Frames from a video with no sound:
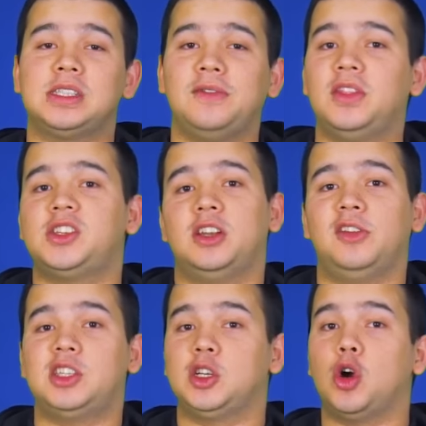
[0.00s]
7th
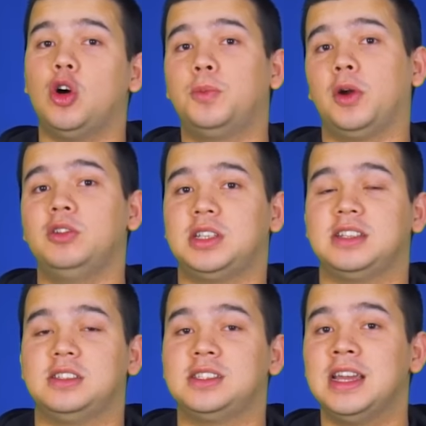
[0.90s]
generation core
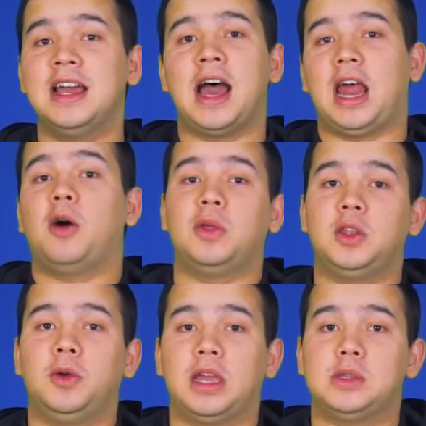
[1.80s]
processors and how they
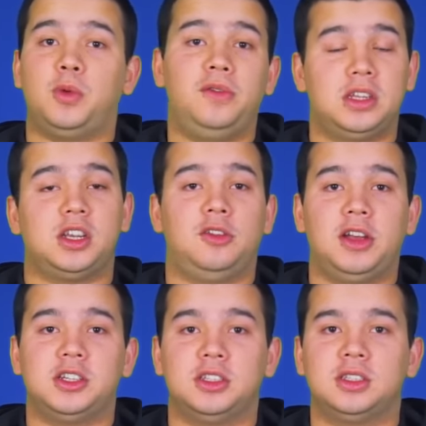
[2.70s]
do against previous
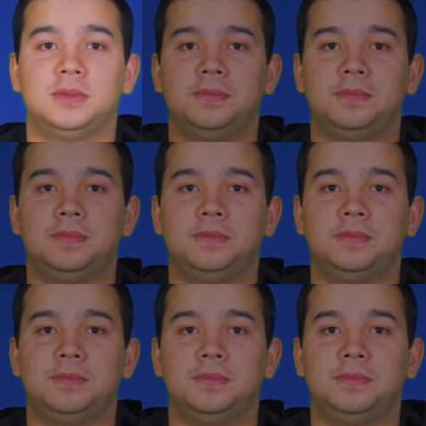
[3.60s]
generations.